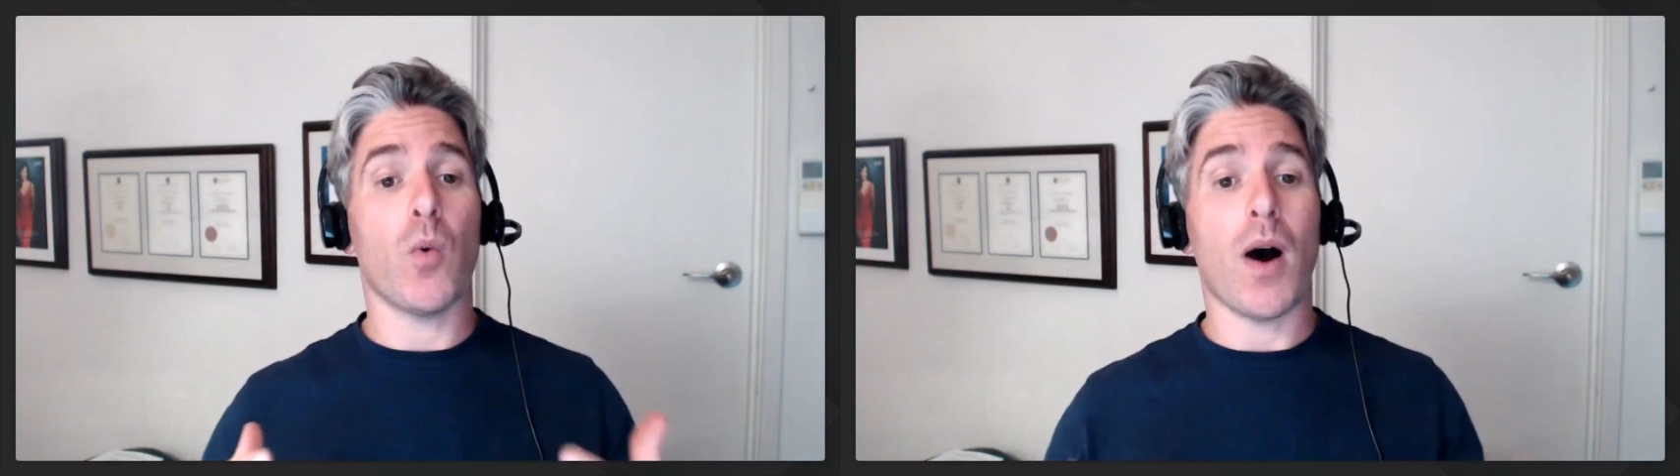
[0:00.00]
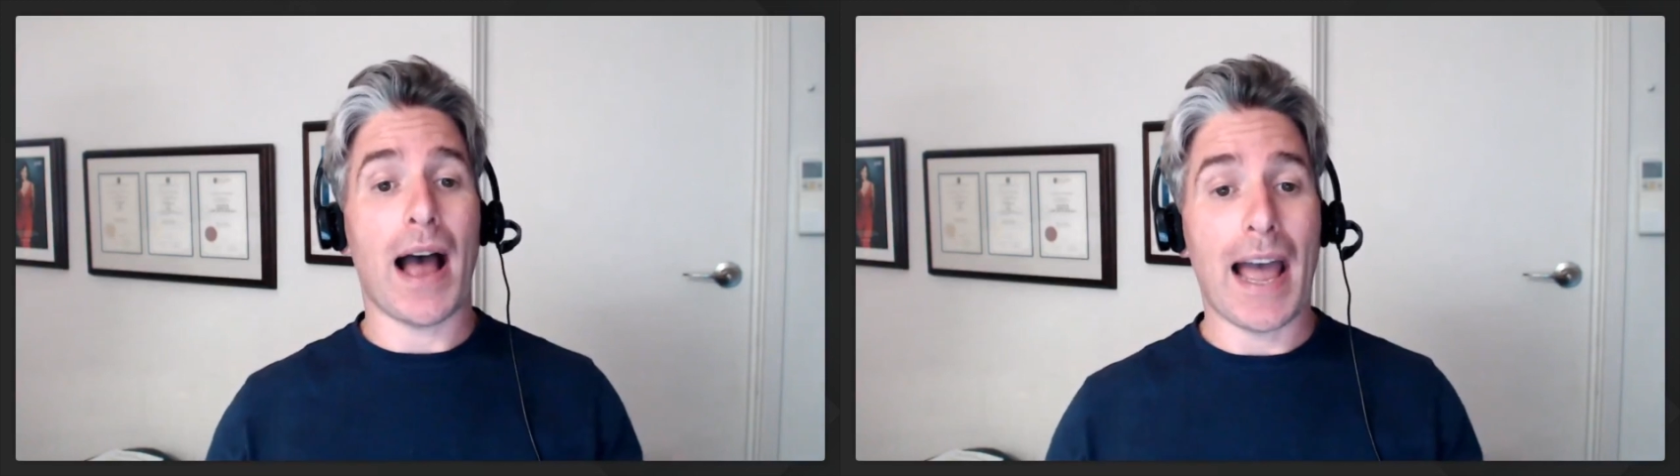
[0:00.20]

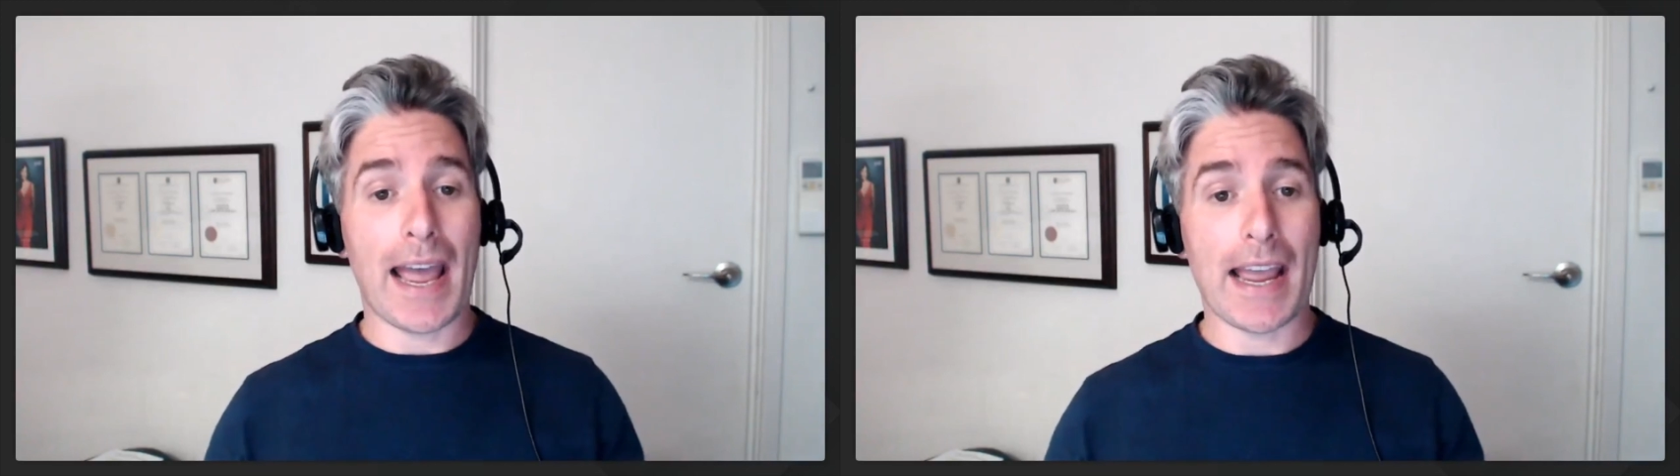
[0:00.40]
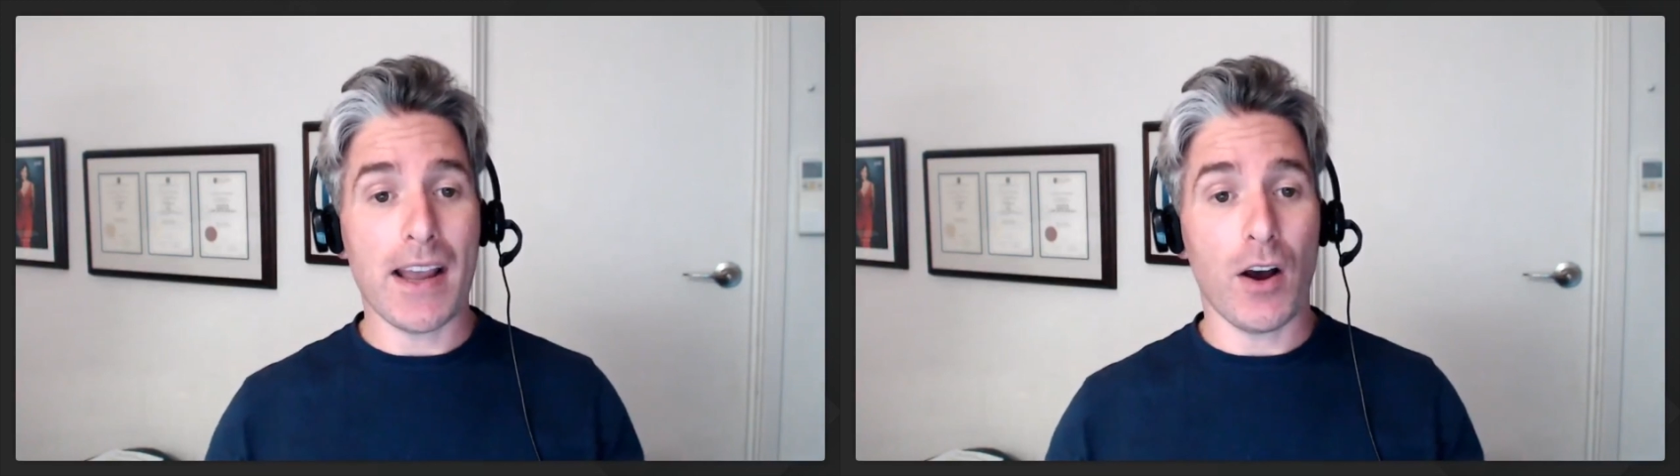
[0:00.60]
the
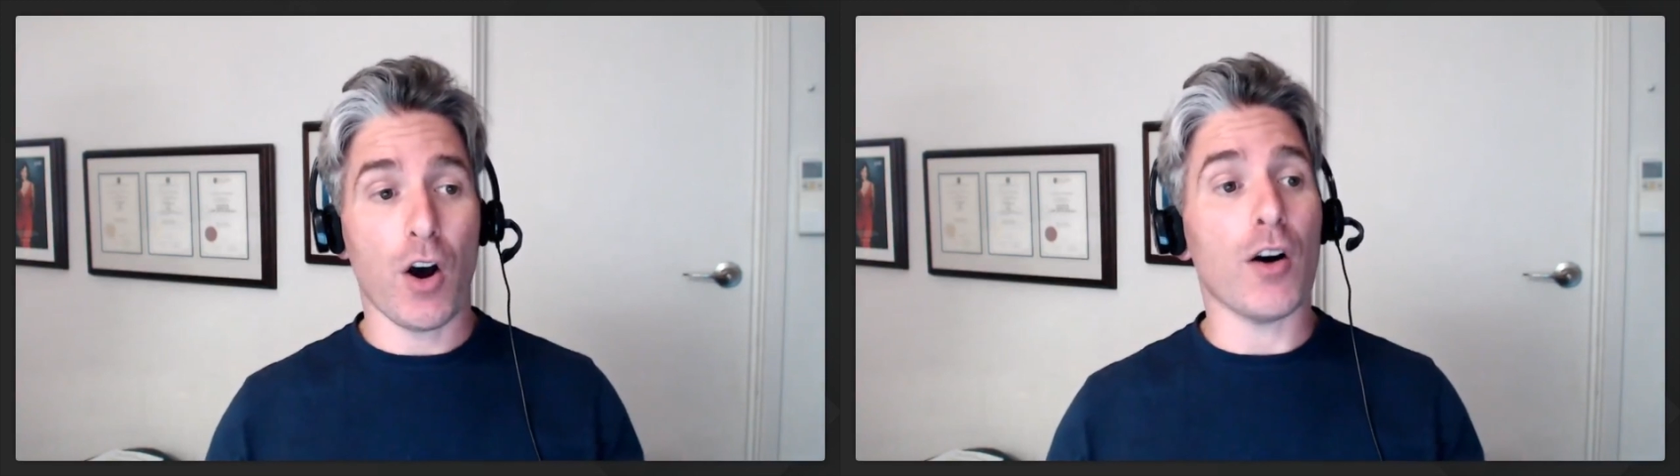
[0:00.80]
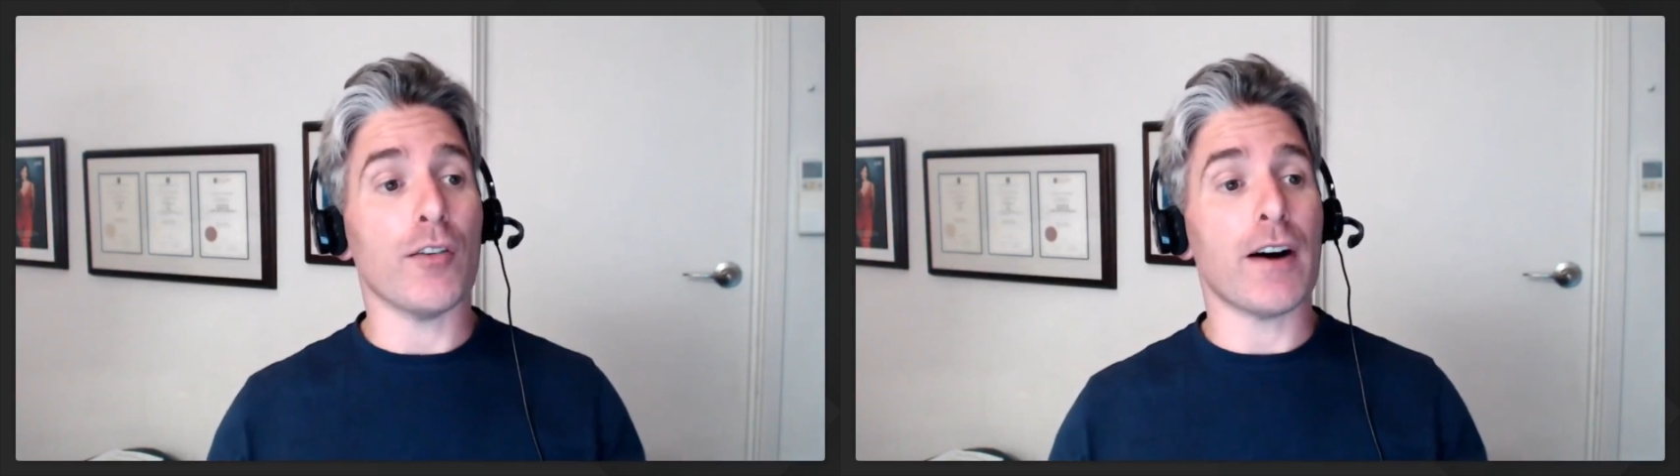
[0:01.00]

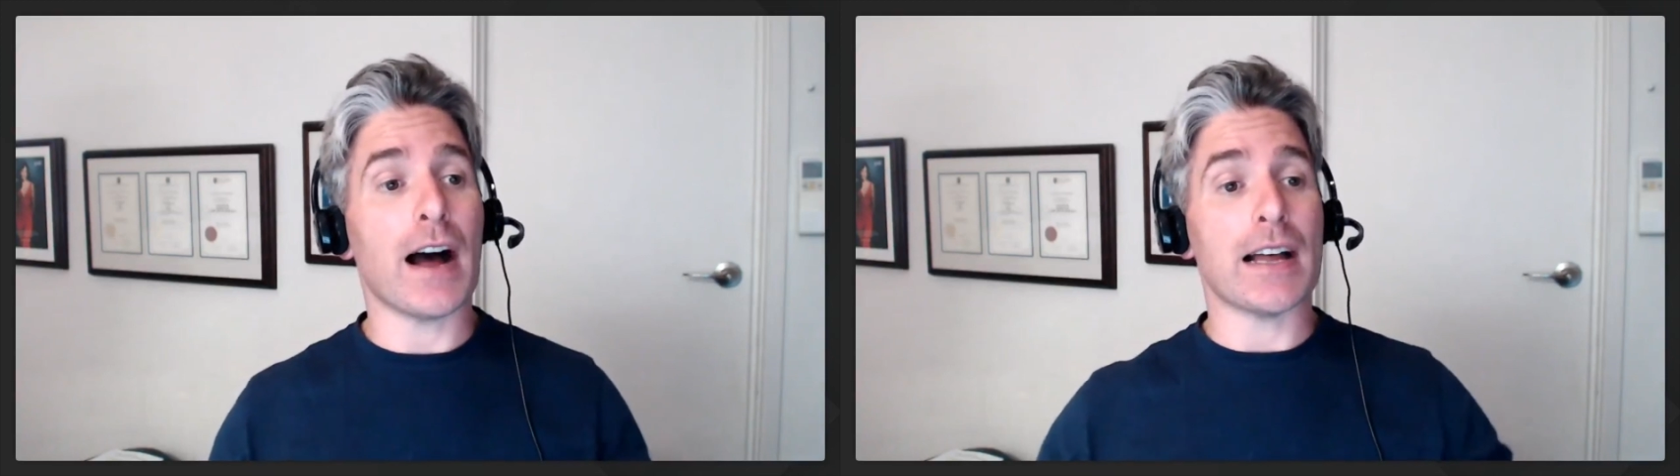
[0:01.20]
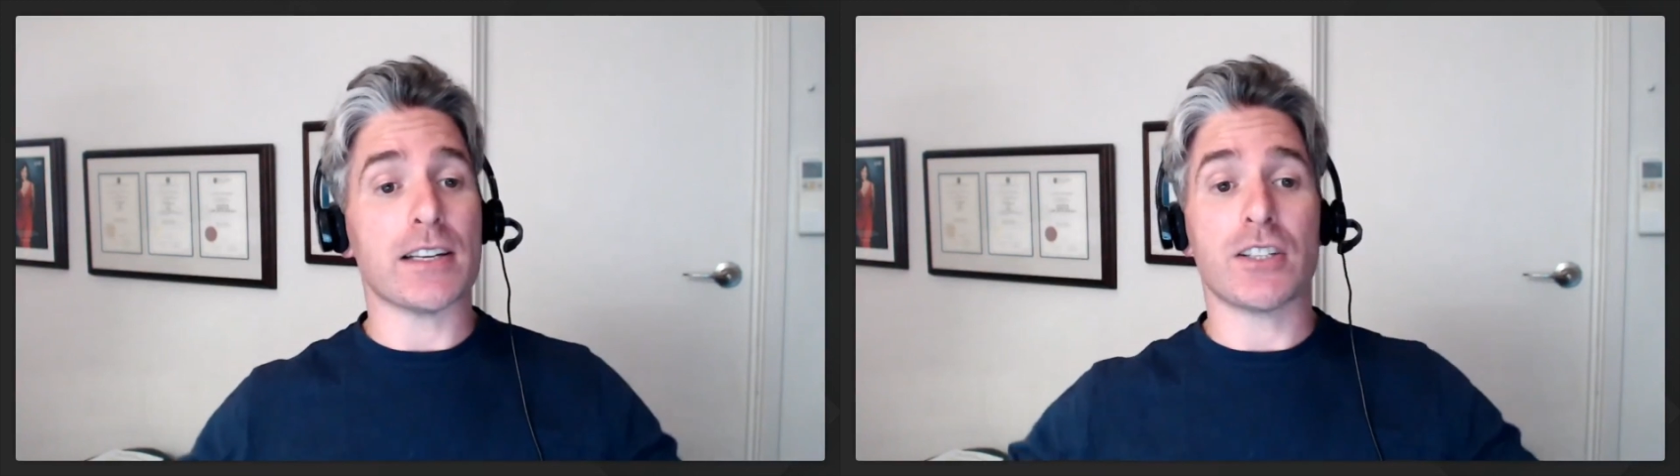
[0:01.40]
way
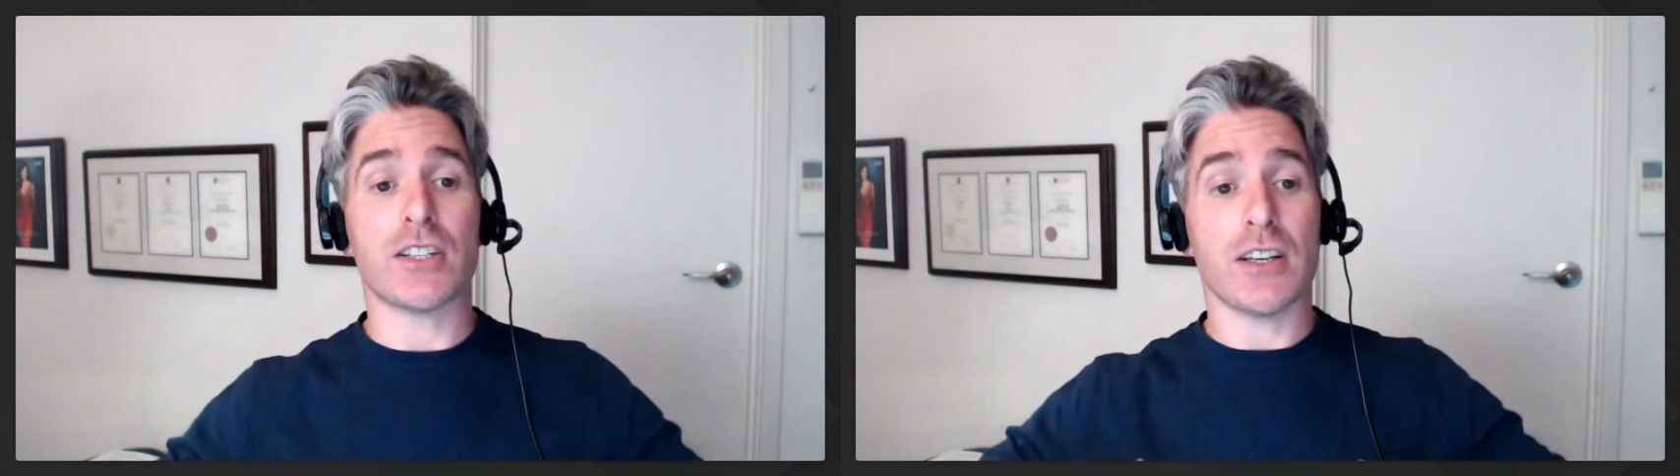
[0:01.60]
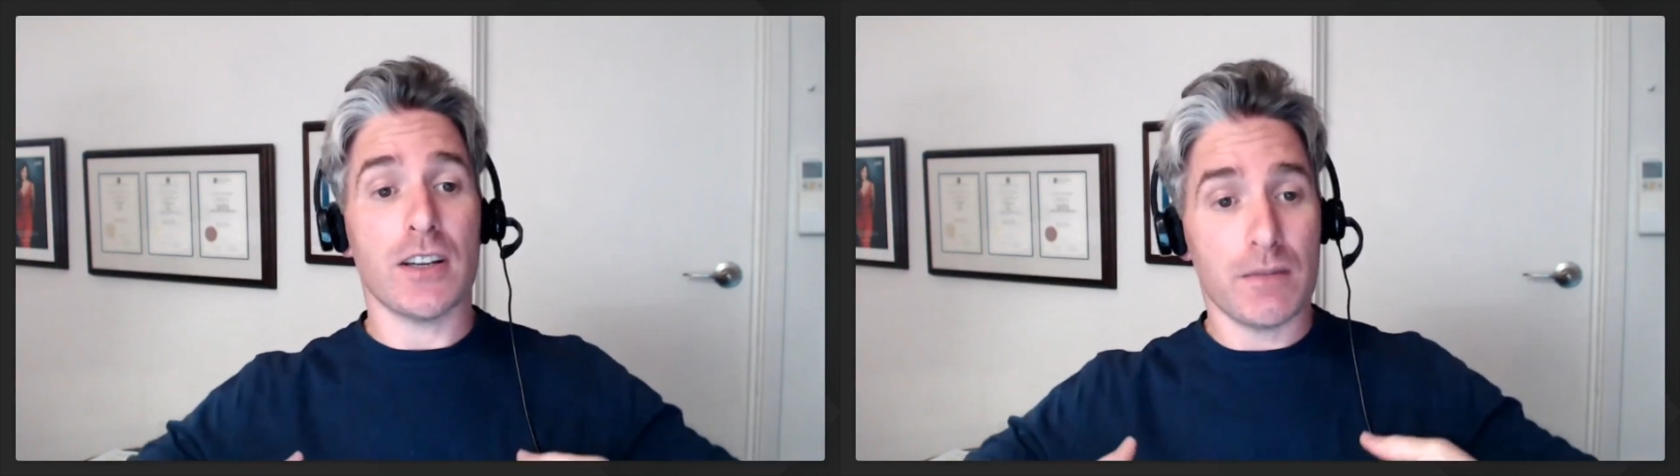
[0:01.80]
of
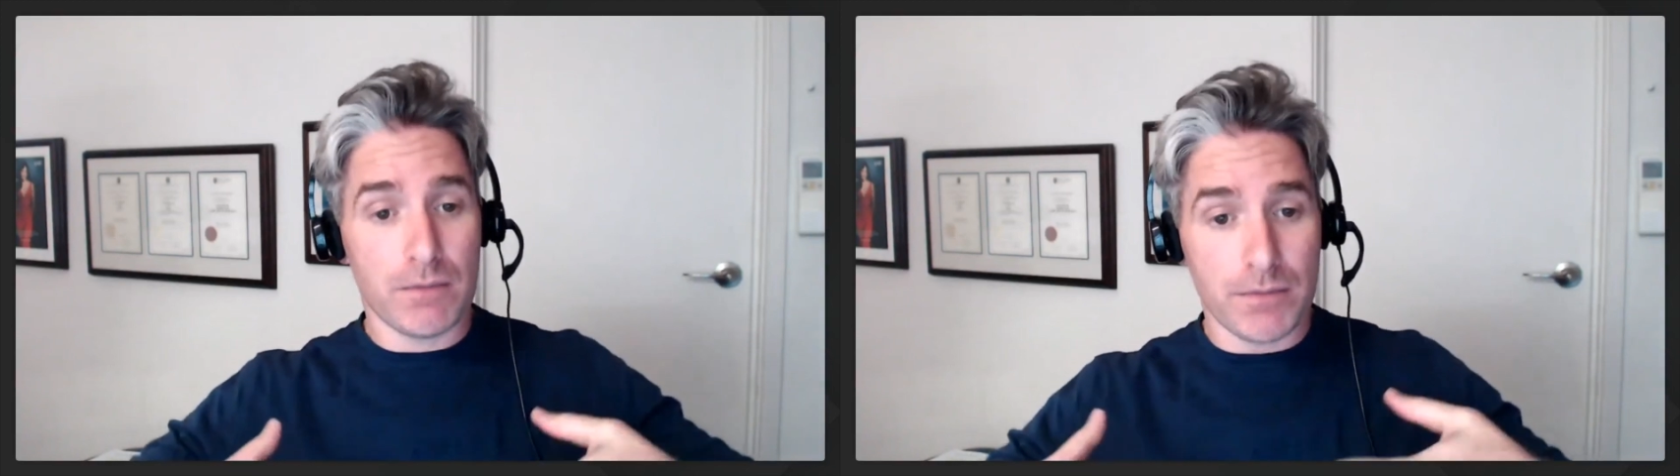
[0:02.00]
us